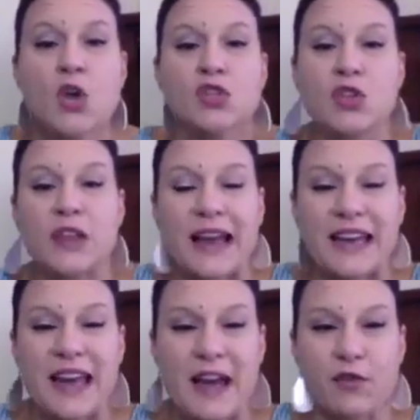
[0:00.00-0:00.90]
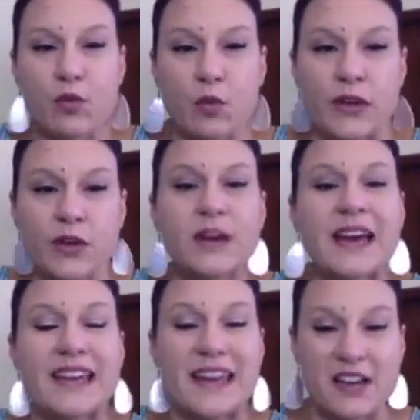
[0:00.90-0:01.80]
so that I can have real
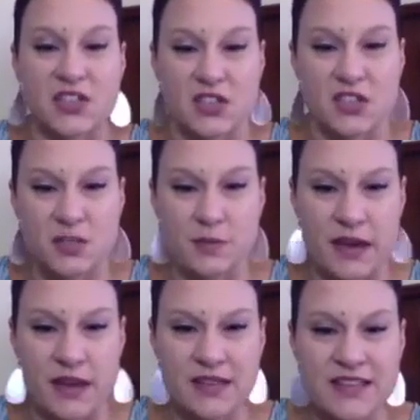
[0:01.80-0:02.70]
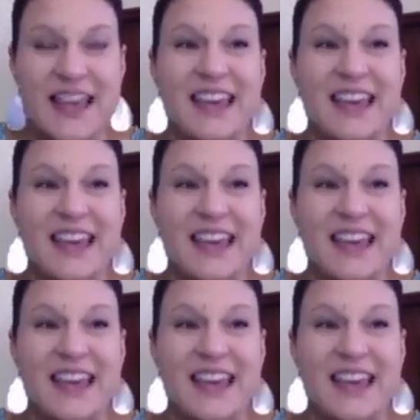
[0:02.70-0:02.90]
connection space